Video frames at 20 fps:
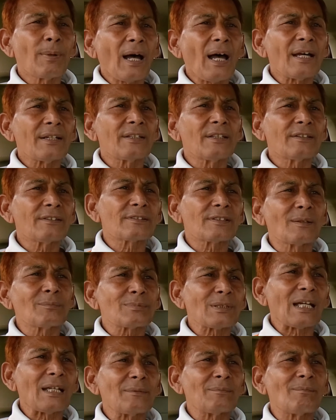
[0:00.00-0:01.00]
he was
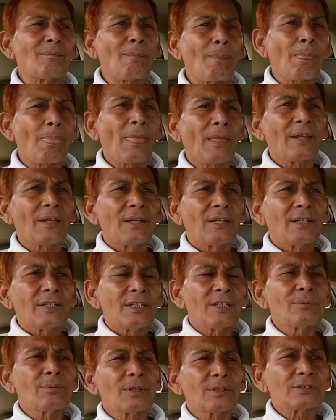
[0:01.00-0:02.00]
thrashing
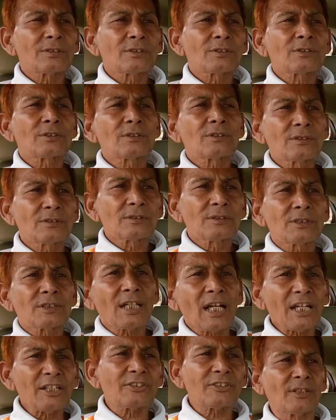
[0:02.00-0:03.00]
also because the child
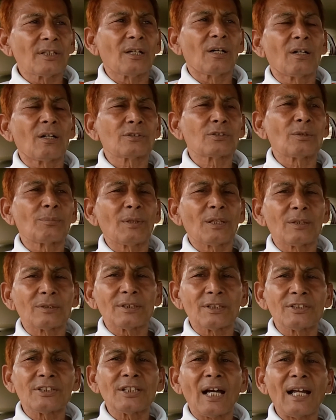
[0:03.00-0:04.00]
didn't know
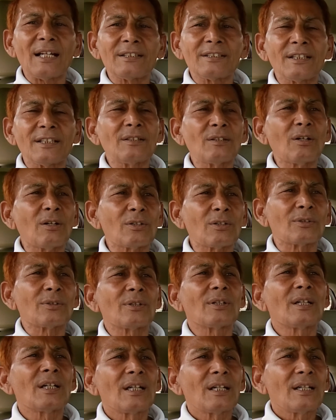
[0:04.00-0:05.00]
how difficult it is
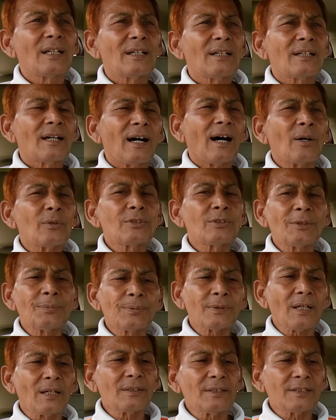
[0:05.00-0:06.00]
to become a world
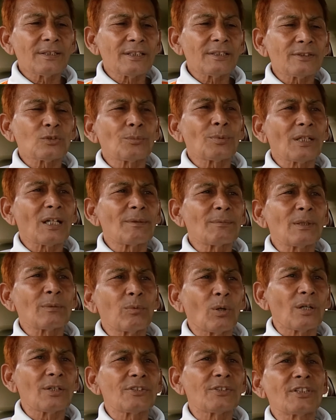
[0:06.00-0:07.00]
champion.
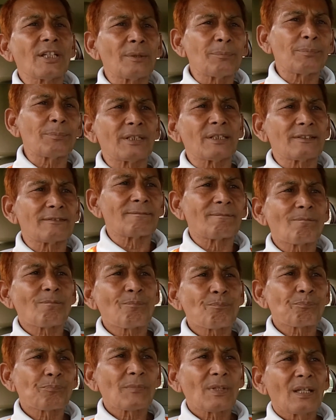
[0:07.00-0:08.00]
Child
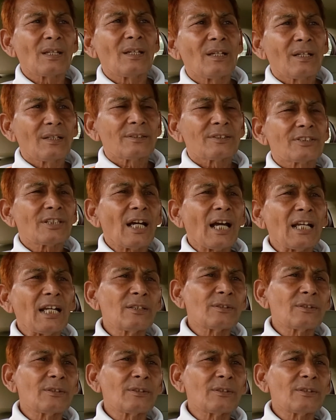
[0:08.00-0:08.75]
didn't understand